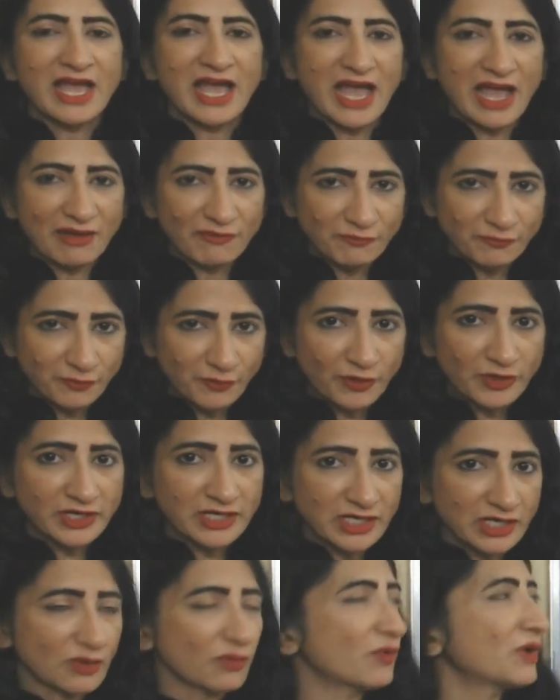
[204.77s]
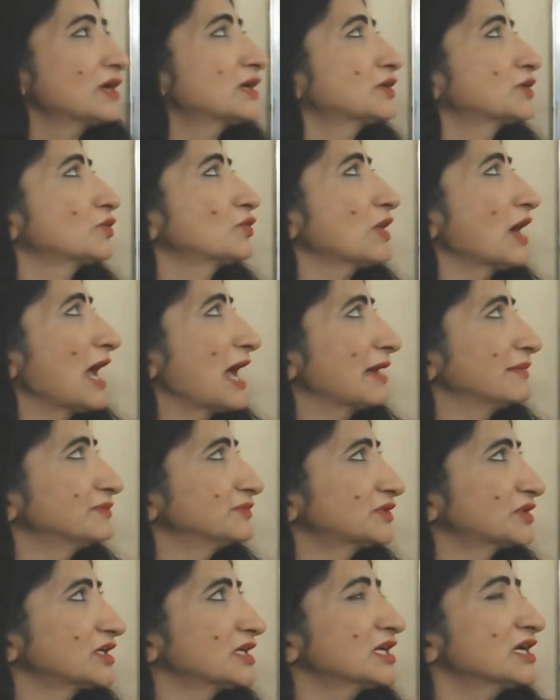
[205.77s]
M4 equal to
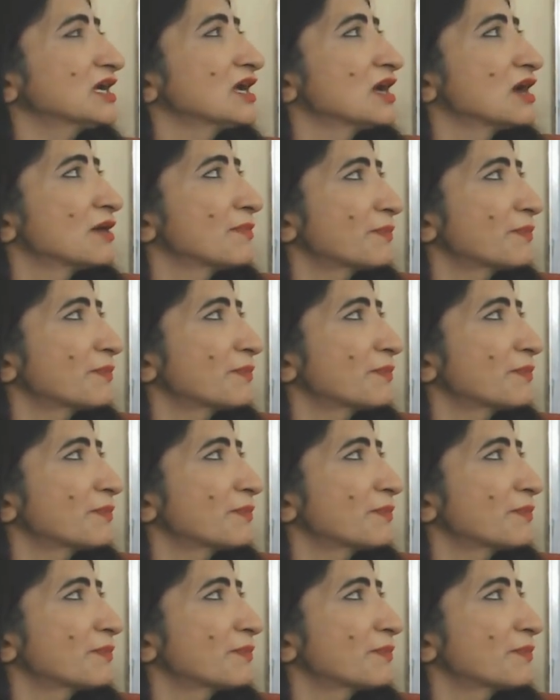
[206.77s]
M3